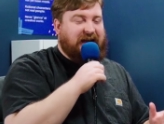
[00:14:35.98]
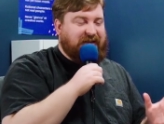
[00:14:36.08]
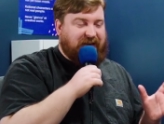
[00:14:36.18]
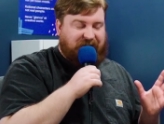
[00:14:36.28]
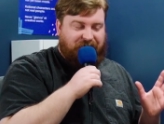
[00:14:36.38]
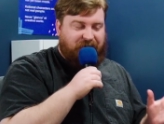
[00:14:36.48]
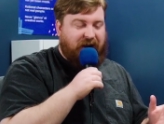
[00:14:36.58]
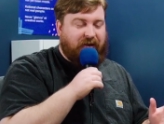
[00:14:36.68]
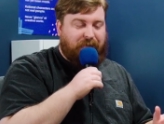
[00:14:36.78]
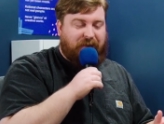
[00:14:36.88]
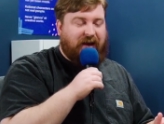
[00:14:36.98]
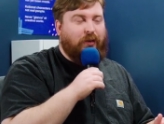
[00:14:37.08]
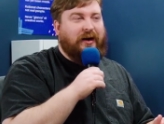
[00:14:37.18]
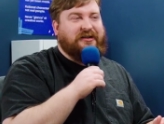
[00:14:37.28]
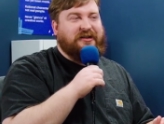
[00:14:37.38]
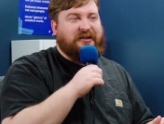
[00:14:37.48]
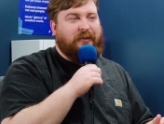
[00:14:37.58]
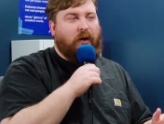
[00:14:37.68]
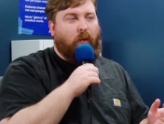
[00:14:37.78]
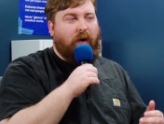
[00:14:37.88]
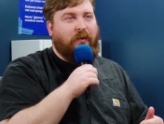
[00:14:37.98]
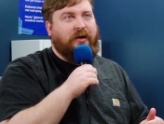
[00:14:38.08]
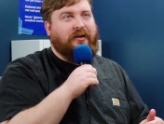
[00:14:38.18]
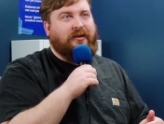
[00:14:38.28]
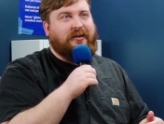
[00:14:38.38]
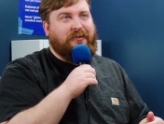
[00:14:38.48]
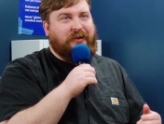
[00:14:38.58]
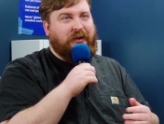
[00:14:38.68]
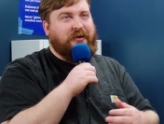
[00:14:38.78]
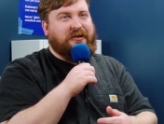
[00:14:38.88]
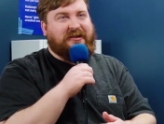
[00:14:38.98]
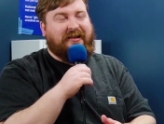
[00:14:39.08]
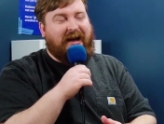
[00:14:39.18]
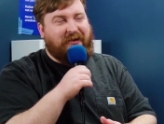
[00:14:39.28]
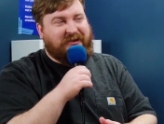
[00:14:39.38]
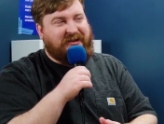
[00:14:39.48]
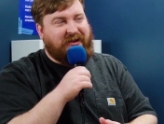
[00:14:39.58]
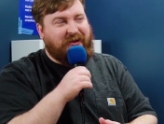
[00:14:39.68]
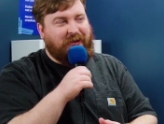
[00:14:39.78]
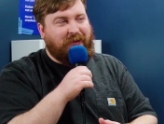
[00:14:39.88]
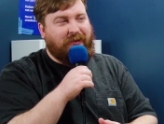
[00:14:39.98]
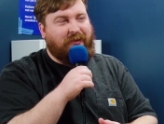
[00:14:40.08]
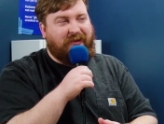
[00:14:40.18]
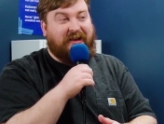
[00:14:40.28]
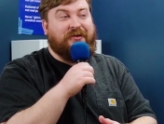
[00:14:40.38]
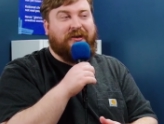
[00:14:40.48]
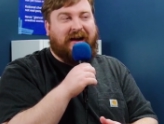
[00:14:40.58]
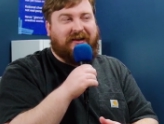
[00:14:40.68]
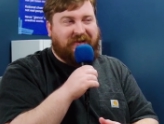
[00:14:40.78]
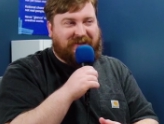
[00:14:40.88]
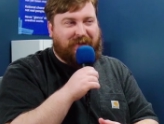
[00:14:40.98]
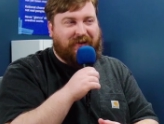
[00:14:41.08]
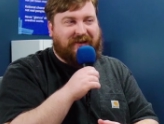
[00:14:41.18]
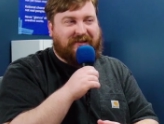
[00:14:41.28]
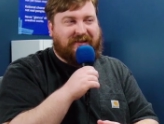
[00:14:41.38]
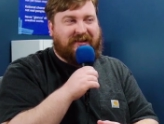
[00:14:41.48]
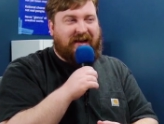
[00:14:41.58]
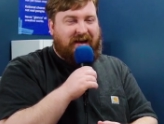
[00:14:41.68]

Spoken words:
asking these very big questions about what will computers allow us to do with interactive experiences.